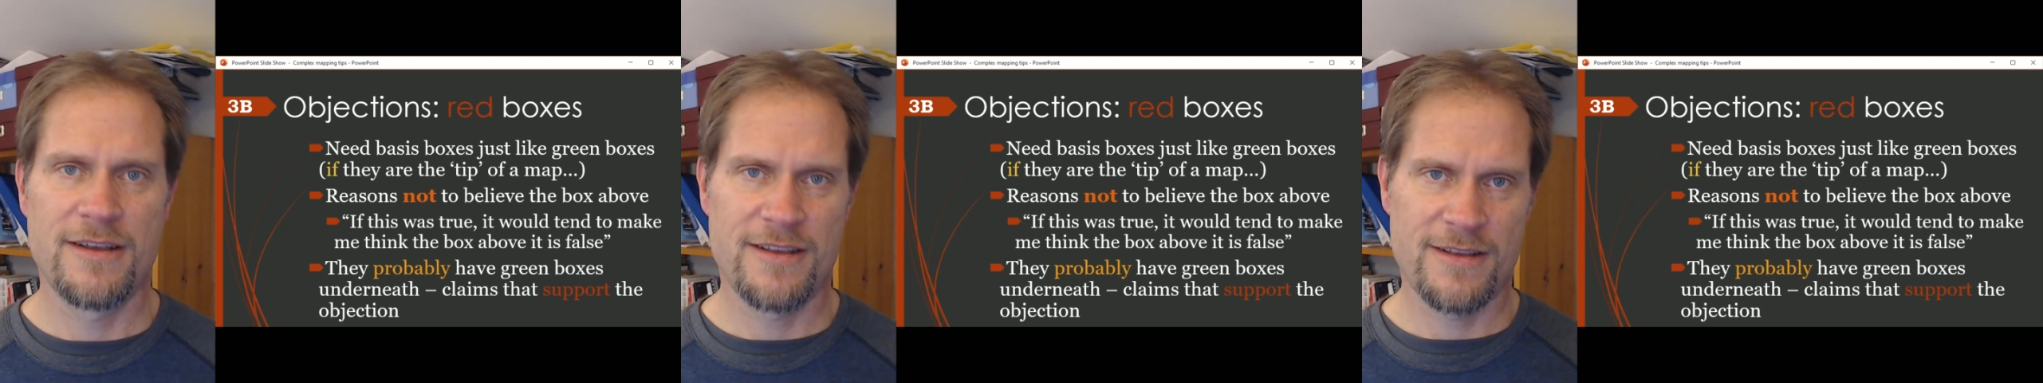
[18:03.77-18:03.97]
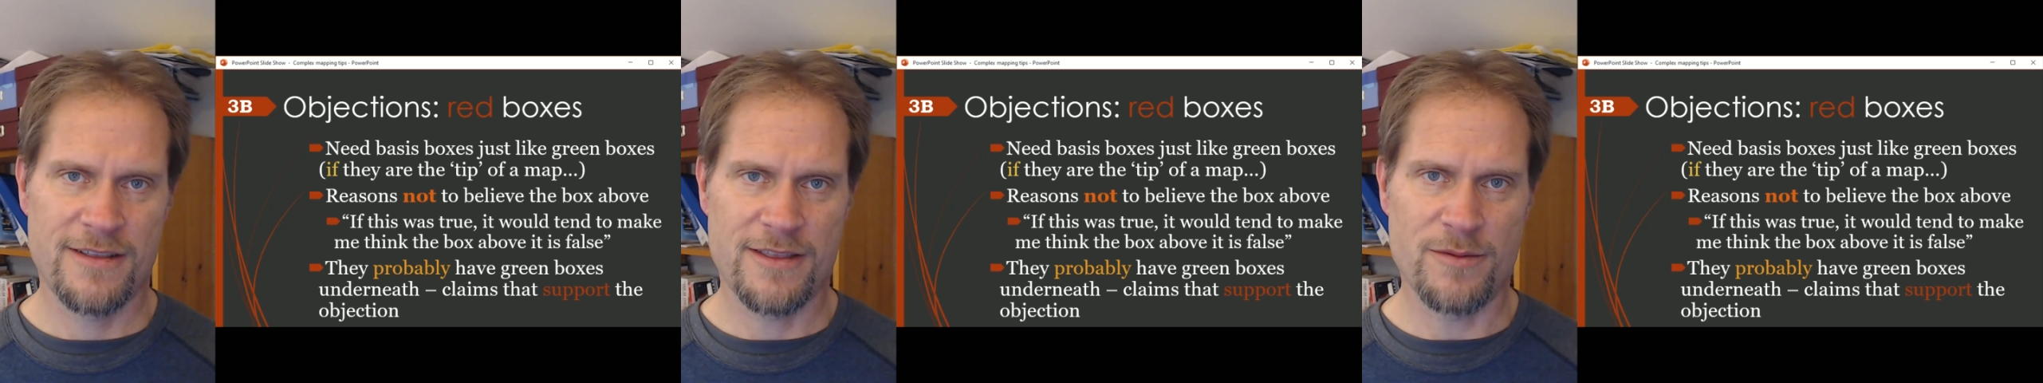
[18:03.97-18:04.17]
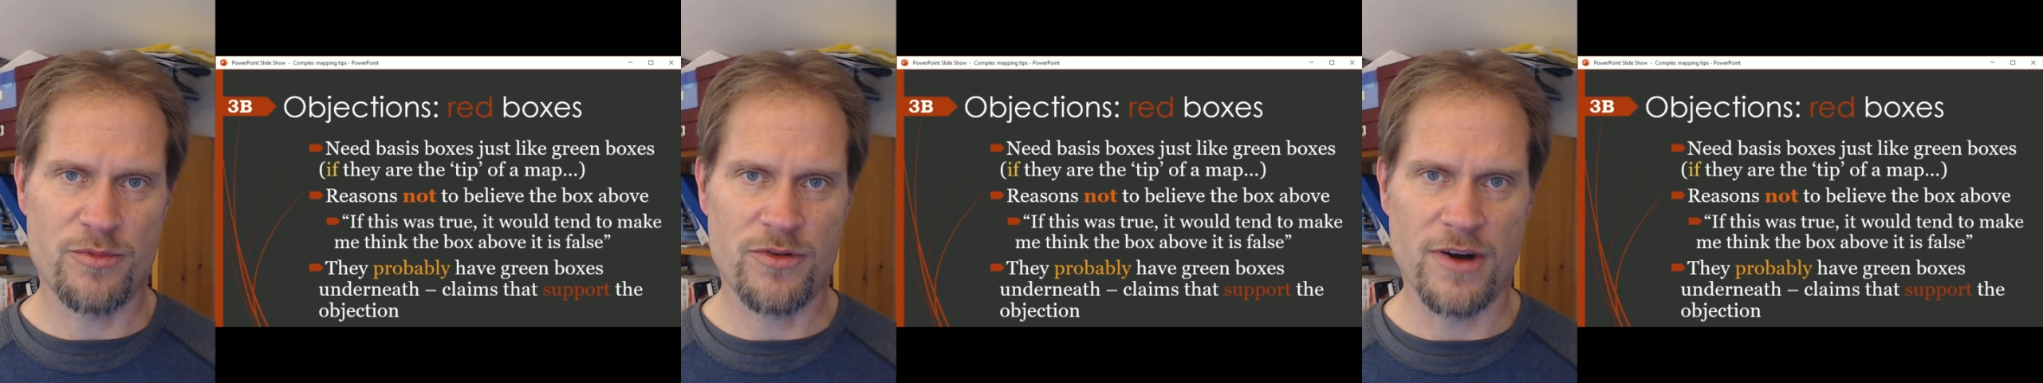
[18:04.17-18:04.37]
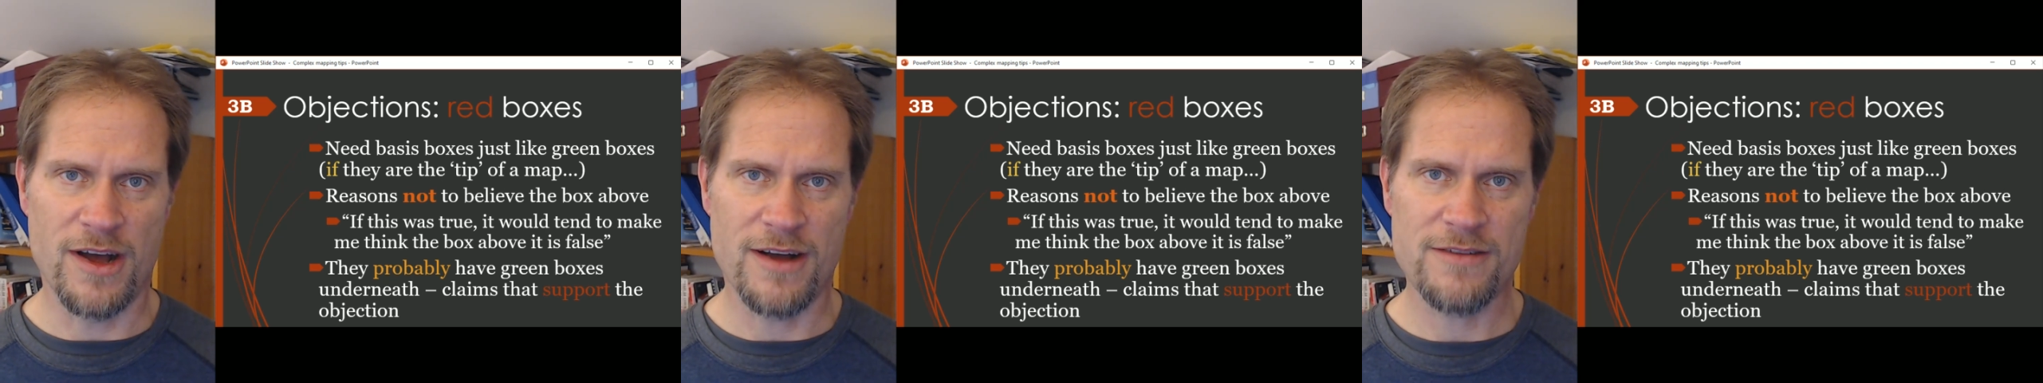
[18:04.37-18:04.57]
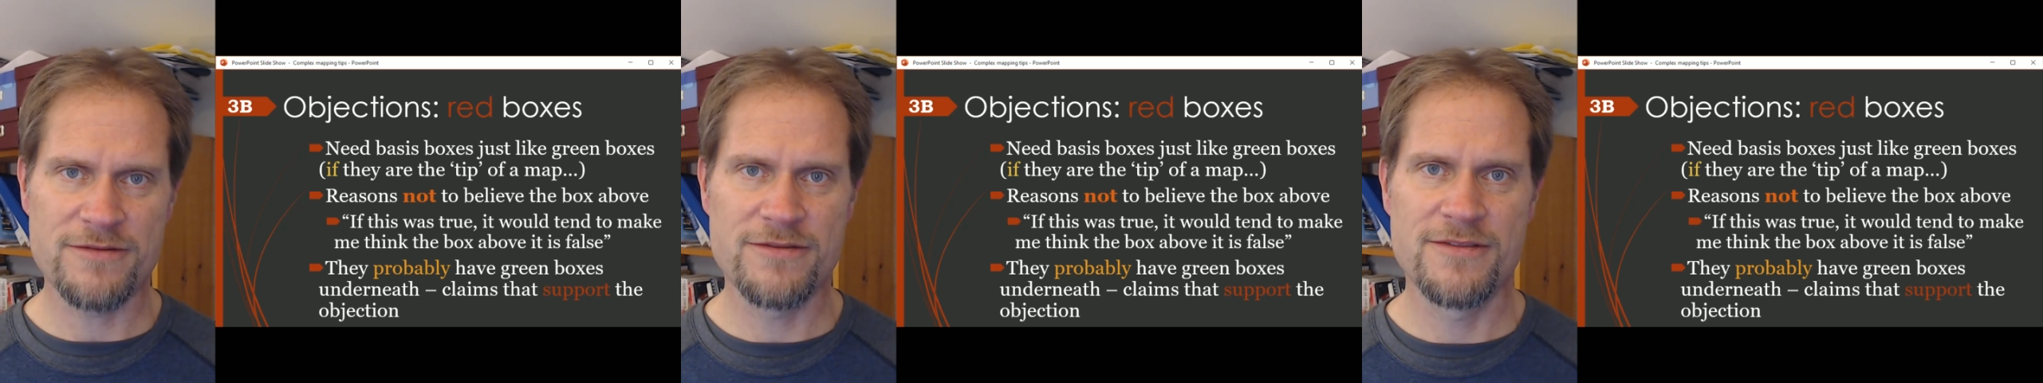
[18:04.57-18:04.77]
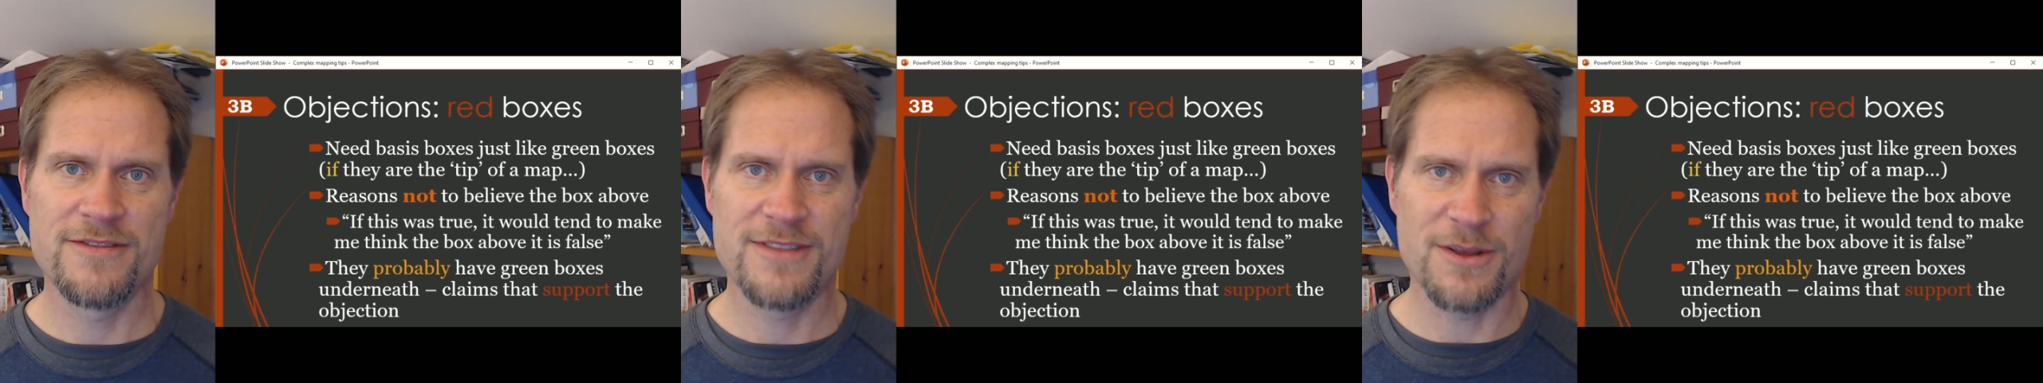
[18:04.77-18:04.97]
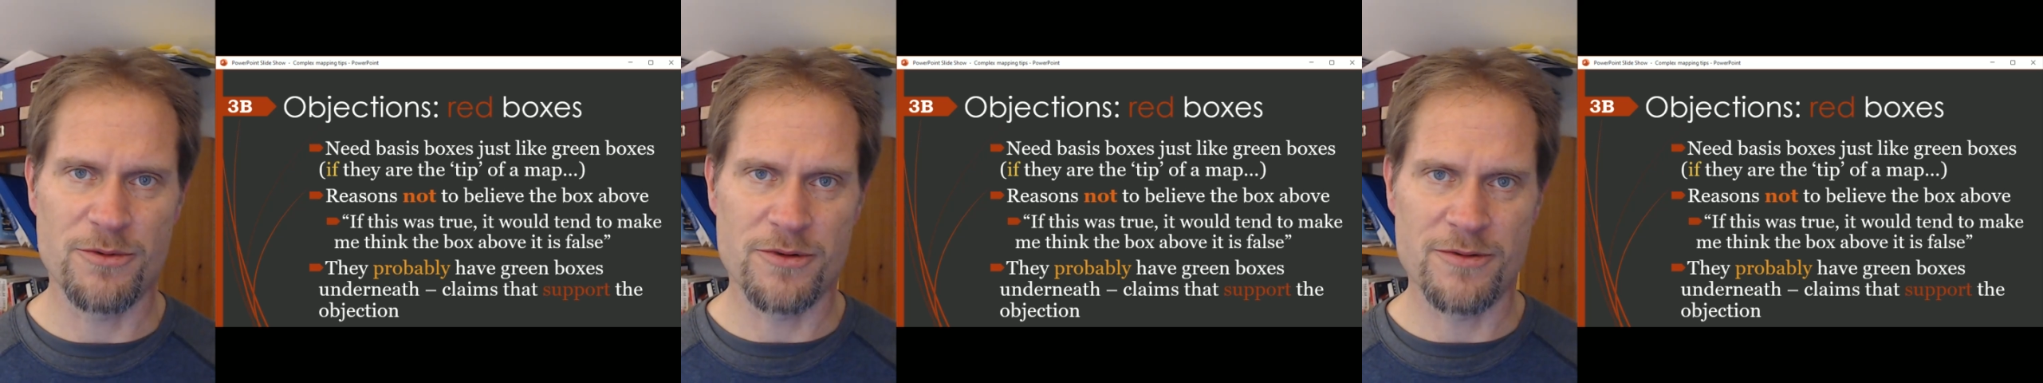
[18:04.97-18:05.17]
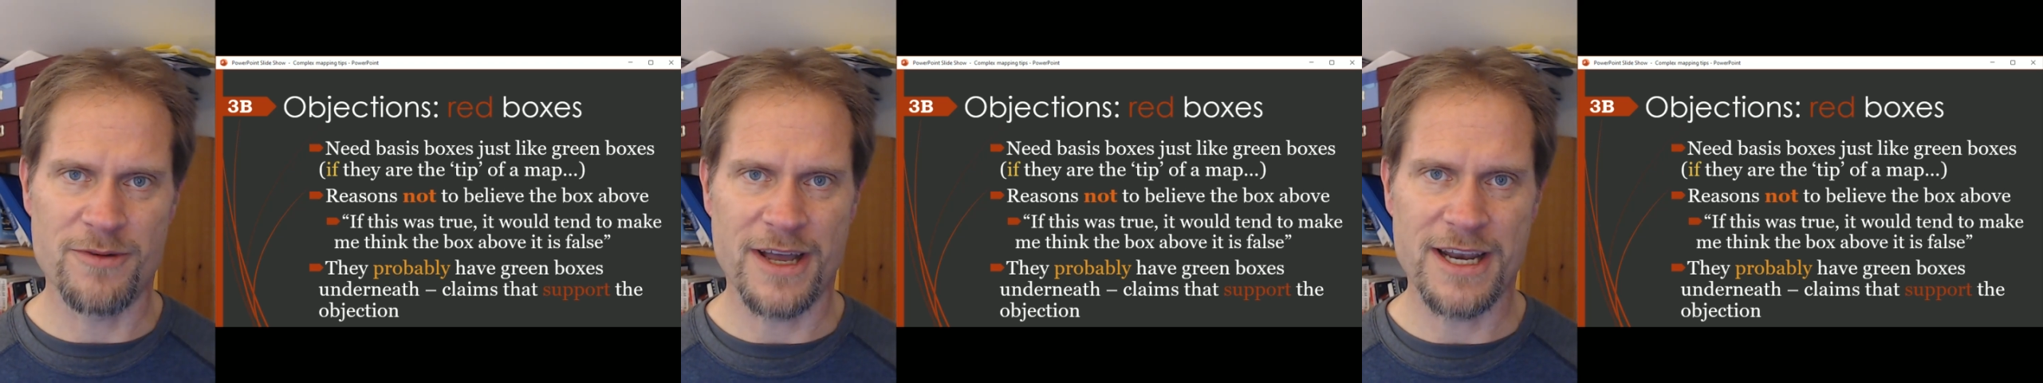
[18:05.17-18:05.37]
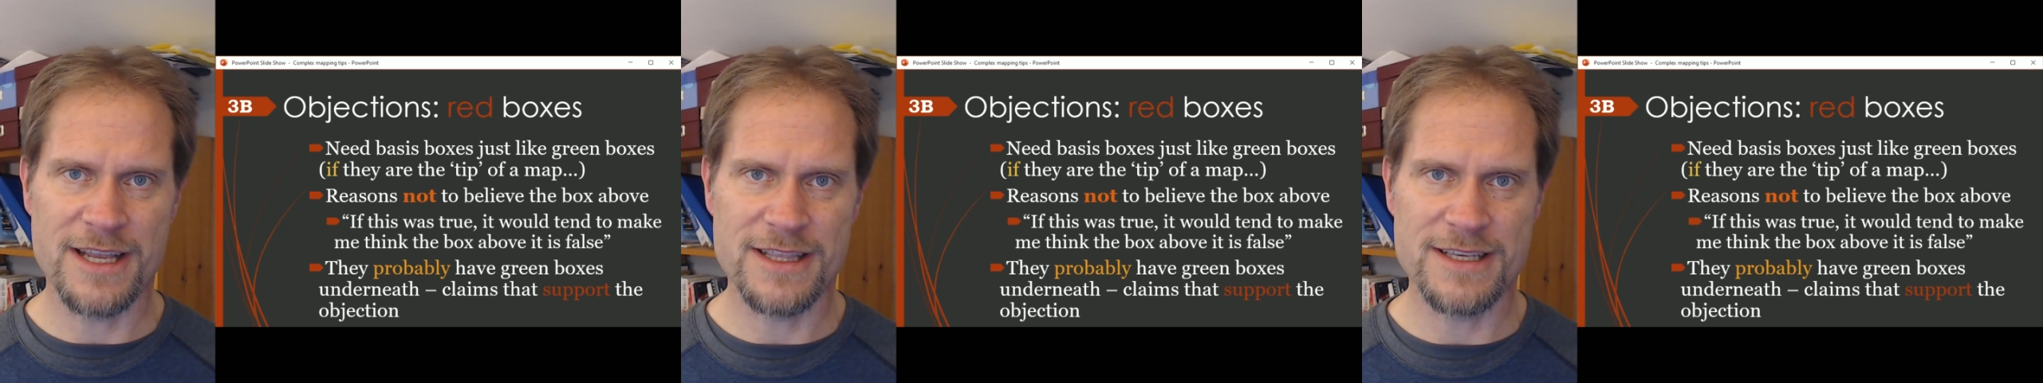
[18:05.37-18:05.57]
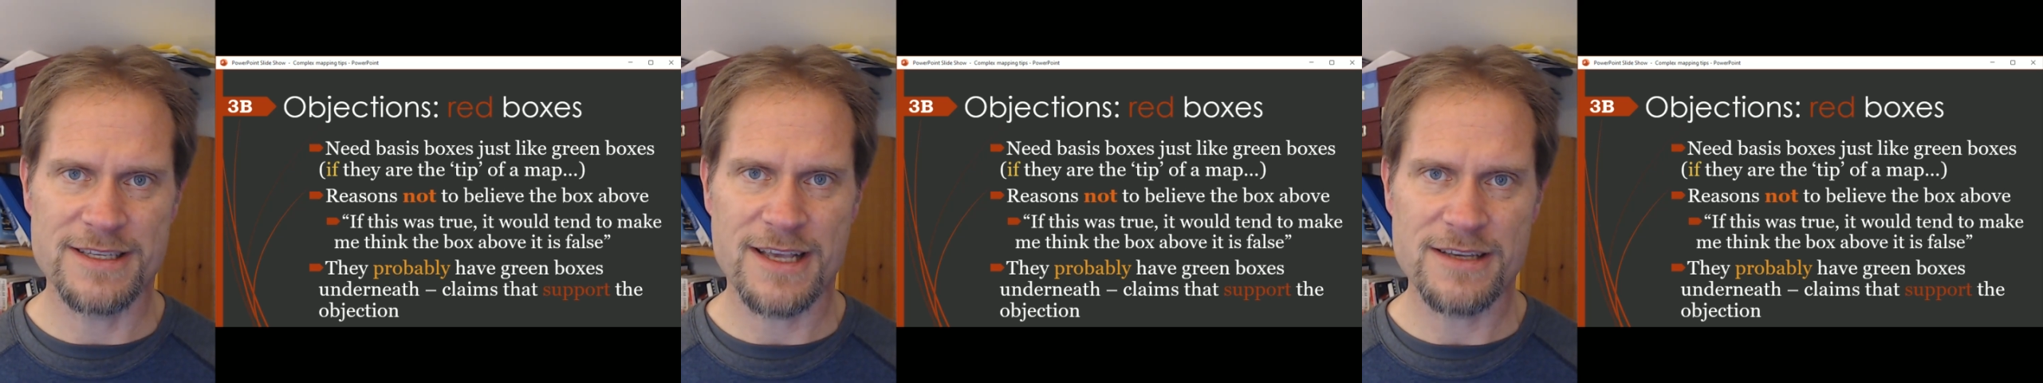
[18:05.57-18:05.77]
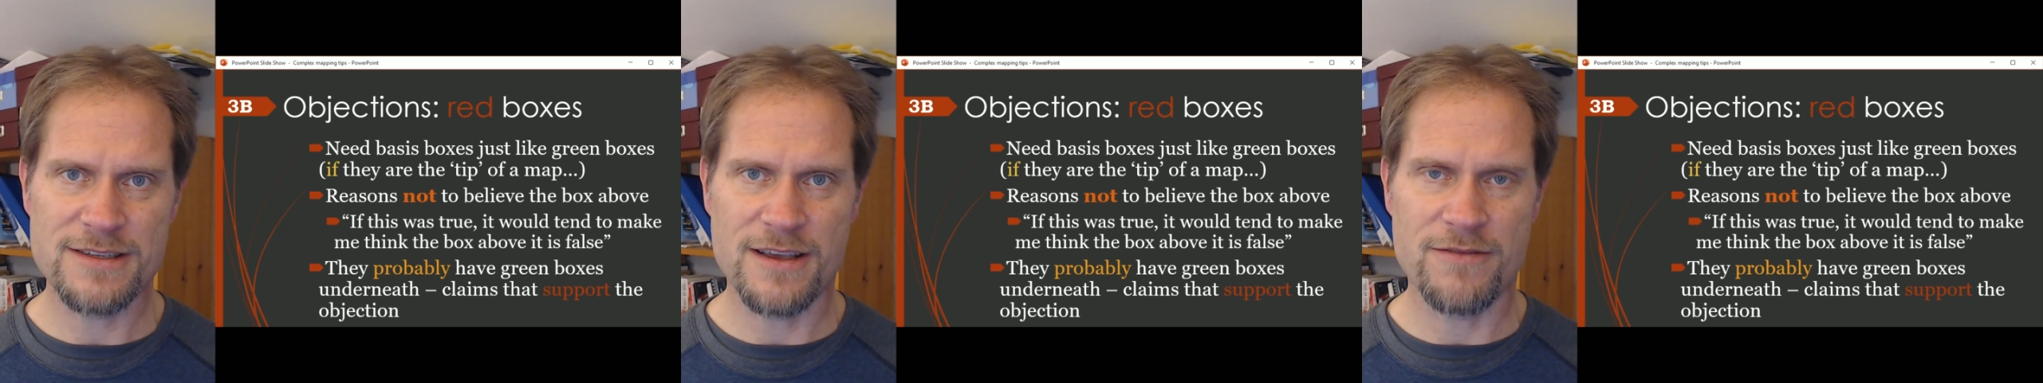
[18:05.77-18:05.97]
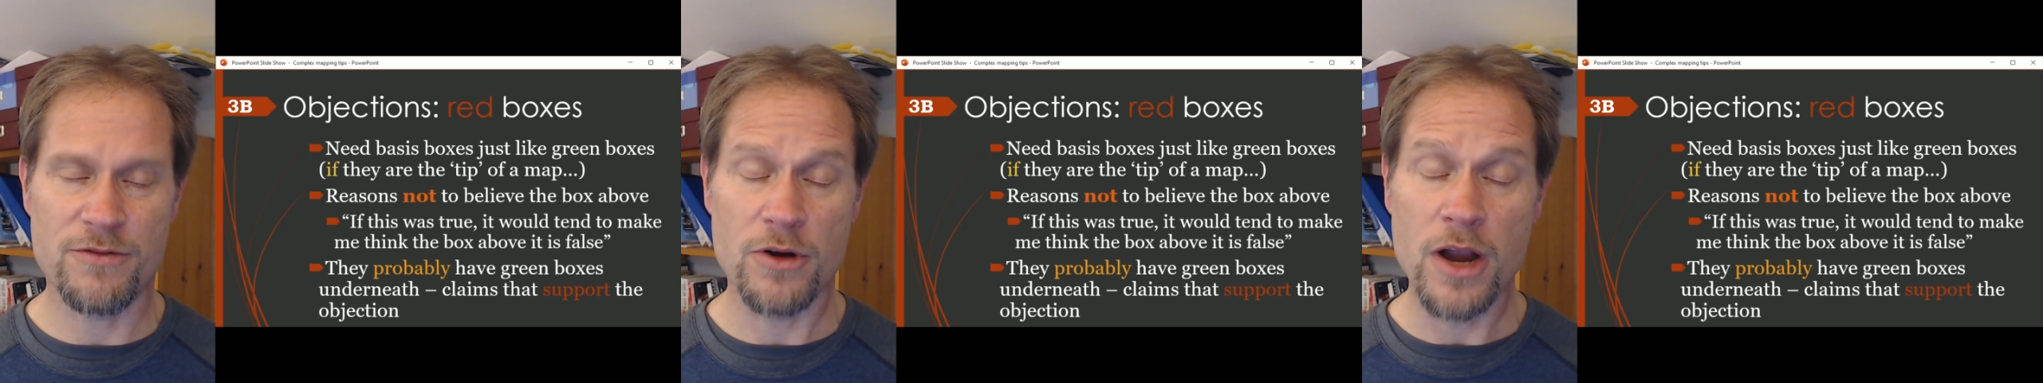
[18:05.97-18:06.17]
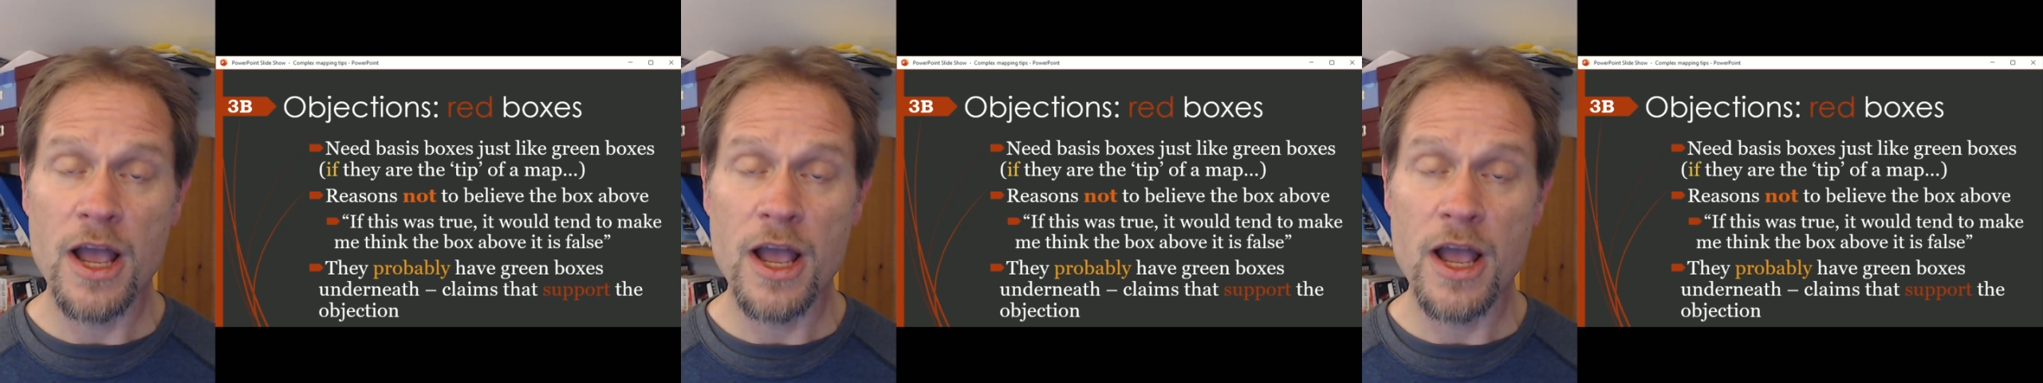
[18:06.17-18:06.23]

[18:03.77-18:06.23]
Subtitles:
the prof that we're writing this essay for,